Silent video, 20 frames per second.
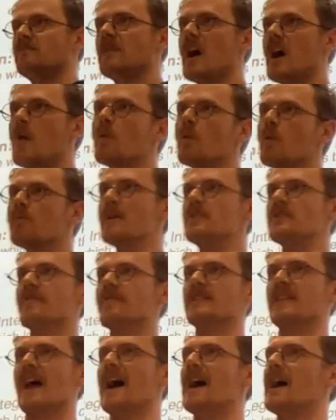And we'll
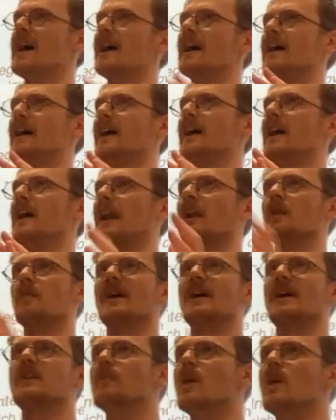motivate that a little
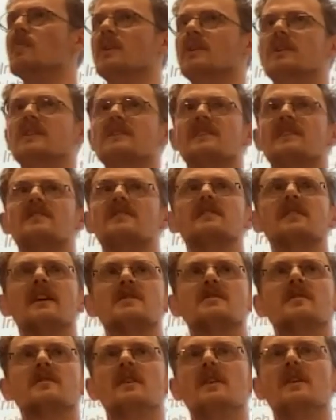bit in a moment, because I think
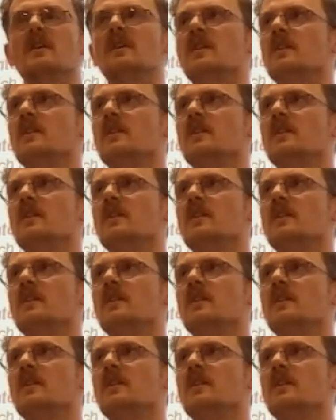that's